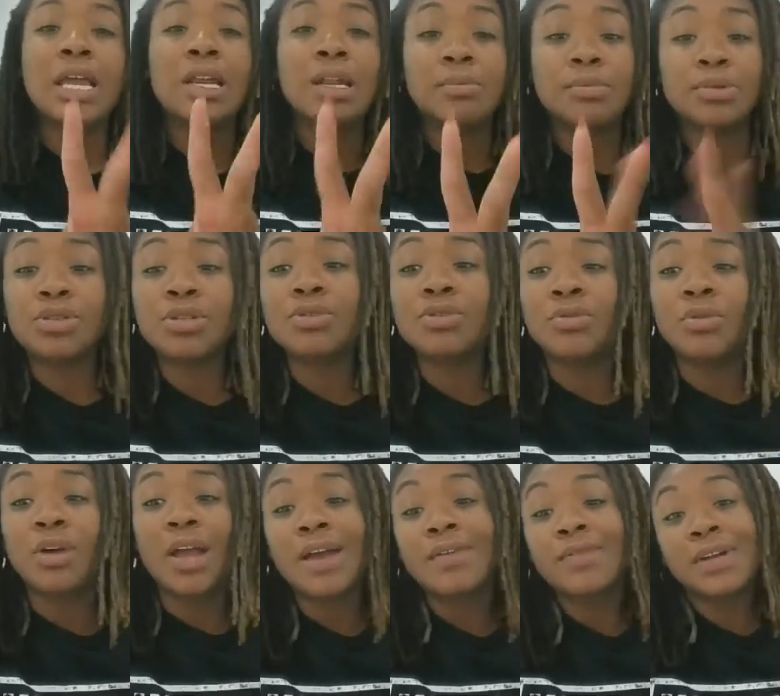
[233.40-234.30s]
Number
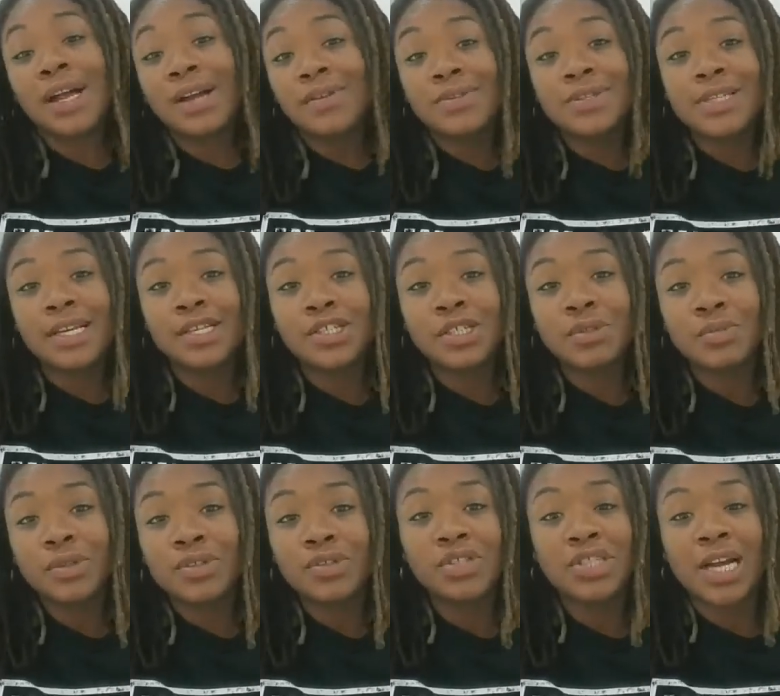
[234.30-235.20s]
2, have a conversation
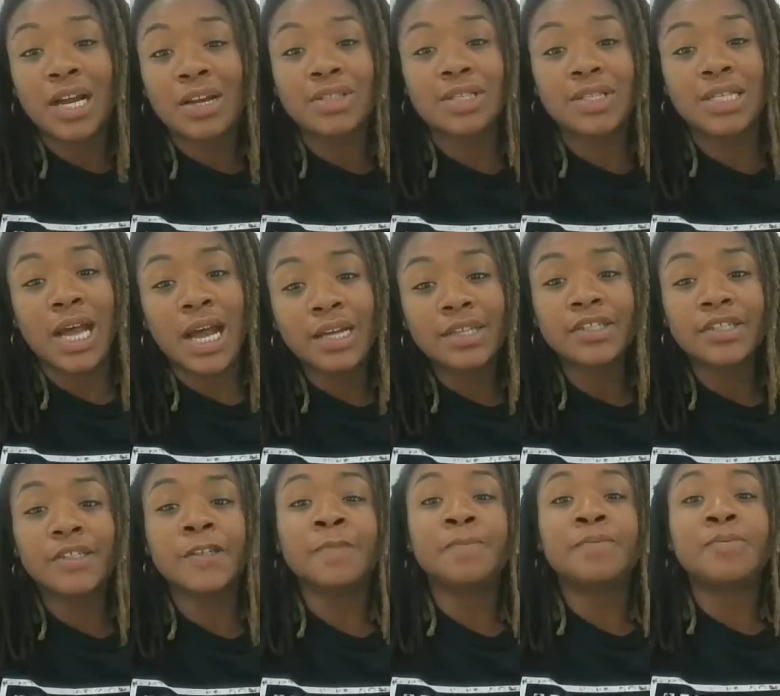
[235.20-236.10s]
with your child's
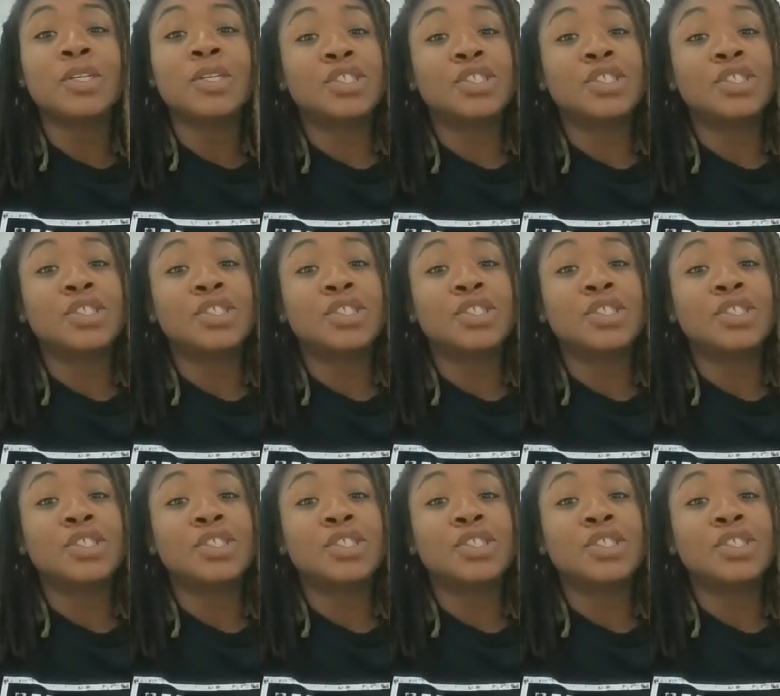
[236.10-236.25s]
doctor.